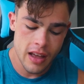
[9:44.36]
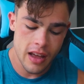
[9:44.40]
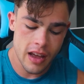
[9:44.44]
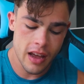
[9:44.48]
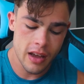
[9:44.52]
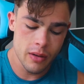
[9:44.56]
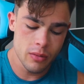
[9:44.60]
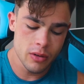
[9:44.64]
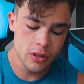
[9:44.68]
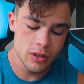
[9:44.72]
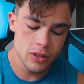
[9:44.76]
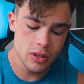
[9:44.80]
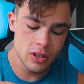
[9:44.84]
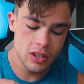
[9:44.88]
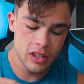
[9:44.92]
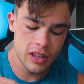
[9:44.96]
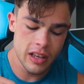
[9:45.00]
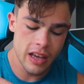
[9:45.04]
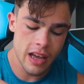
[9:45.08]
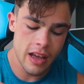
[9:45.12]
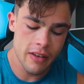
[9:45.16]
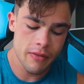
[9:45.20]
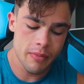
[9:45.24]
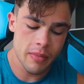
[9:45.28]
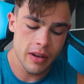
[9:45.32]
I would usually
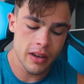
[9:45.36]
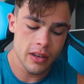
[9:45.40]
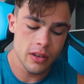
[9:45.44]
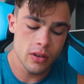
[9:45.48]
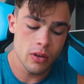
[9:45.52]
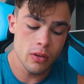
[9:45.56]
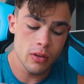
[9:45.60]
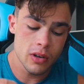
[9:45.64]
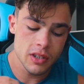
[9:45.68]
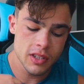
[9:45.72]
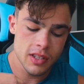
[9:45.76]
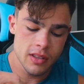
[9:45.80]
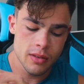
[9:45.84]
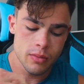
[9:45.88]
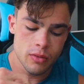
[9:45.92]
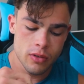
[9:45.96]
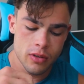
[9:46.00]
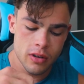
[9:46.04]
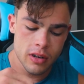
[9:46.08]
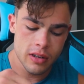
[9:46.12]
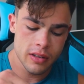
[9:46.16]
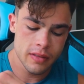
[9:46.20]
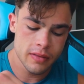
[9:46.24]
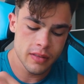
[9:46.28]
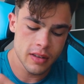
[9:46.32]
have my yogurt in the
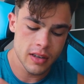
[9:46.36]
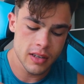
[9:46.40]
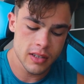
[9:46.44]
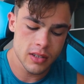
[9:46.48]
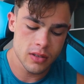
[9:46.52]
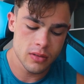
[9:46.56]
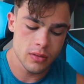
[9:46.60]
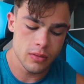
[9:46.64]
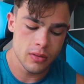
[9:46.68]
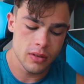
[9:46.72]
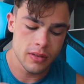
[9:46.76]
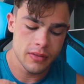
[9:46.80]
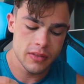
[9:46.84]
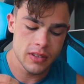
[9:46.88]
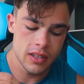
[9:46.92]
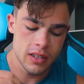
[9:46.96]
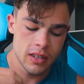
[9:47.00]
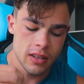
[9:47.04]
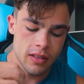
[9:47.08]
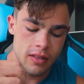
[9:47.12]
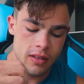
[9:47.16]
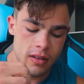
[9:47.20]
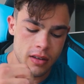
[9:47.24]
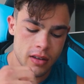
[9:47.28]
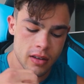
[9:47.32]
morning, as you would have seen
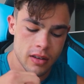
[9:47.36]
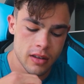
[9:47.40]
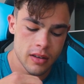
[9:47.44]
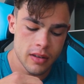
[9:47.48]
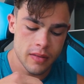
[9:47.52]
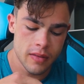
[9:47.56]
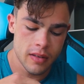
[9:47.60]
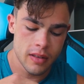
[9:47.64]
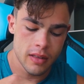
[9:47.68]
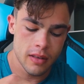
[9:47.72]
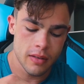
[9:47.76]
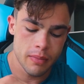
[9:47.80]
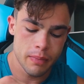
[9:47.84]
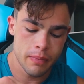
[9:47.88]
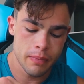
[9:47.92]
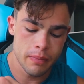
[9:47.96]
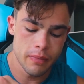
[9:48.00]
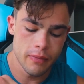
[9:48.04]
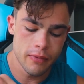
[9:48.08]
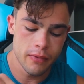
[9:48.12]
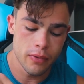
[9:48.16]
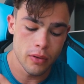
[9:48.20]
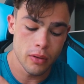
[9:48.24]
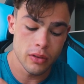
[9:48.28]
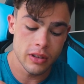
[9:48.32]
in the
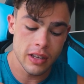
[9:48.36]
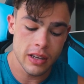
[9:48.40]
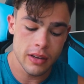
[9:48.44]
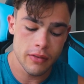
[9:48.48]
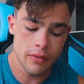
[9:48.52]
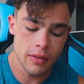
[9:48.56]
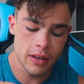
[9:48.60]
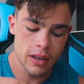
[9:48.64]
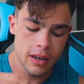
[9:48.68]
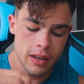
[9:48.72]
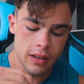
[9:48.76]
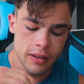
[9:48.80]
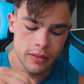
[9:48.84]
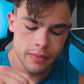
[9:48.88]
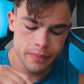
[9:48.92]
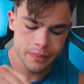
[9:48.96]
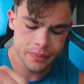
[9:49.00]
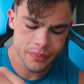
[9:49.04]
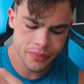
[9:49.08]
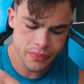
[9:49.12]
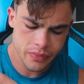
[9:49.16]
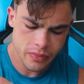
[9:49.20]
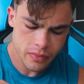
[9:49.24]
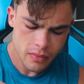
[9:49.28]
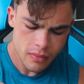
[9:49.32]
full day of eating
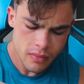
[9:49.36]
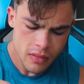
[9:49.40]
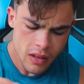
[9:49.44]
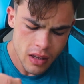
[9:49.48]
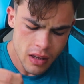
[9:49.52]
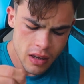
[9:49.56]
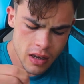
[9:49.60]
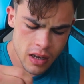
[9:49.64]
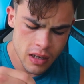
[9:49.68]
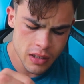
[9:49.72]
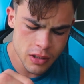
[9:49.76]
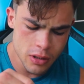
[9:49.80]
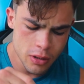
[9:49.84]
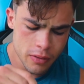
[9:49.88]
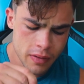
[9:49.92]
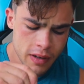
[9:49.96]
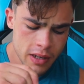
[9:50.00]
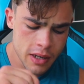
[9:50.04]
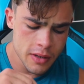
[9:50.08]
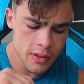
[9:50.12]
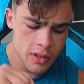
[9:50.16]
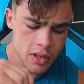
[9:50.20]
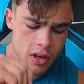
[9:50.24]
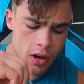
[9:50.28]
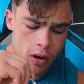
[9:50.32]
2
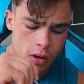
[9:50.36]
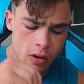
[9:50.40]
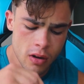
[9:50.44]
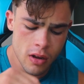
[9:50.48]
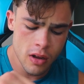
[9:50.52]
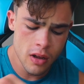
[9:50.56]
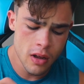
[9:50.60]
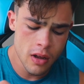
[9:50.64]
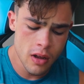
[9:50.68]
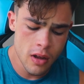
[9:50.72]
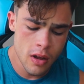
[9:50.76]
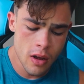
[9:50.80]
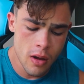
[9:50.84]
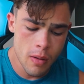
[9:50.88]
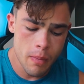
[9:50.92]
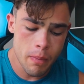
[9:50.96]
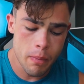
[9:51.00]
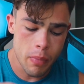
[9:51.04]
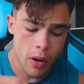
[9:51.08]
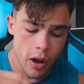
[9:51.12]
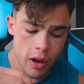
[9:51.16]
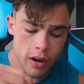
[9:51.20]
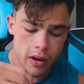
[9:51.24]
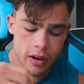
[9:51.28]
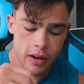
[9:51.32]
videos ago.
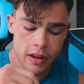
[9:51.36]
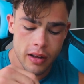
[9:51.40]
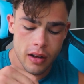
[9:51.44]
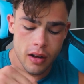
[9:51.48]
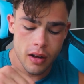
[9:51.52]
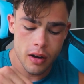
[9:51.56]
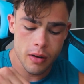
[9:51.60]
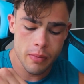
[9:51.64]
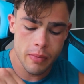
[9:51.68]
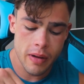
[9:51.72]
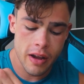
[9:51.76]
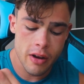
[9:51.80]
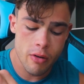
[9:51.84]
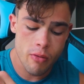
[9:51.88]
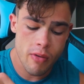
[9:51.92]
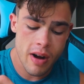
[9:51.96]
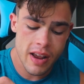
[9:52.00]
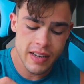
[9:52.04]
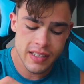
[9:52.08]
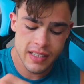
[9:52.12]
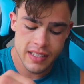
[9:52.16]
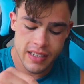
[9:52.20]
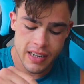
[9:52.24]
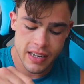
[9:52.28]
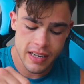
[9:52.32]
But on my
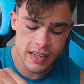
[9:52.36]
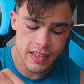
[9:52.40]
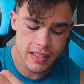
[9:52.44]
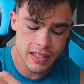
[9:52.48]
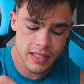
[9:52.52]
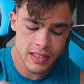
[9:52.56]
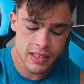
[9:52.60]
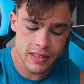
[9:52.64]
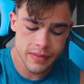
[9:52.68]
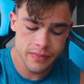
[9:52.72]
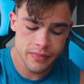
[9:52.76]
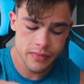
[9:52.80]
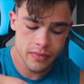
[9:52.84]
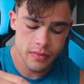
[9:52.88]
rest days,